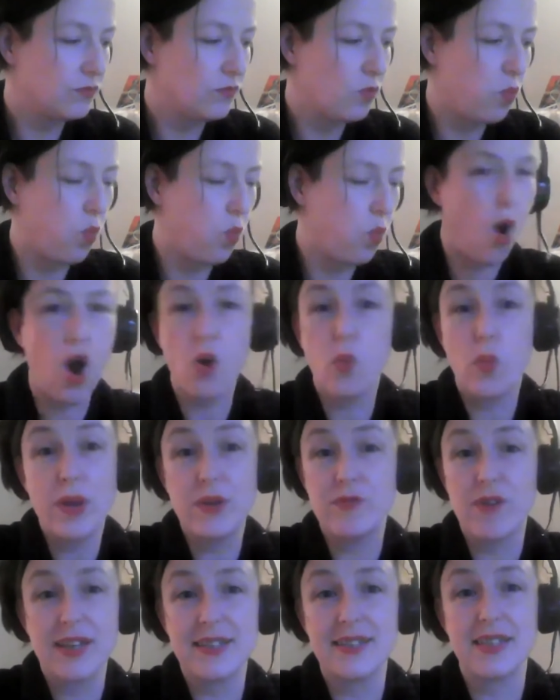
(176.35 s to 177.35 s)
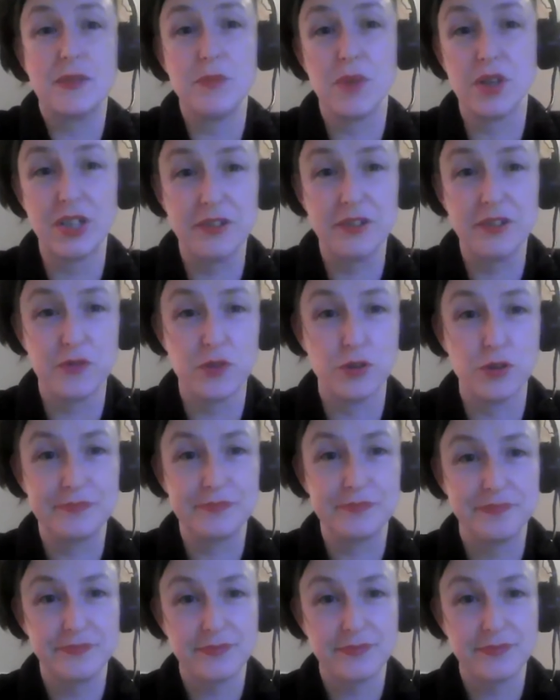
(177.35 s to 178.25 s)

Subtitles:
what are we raising money for?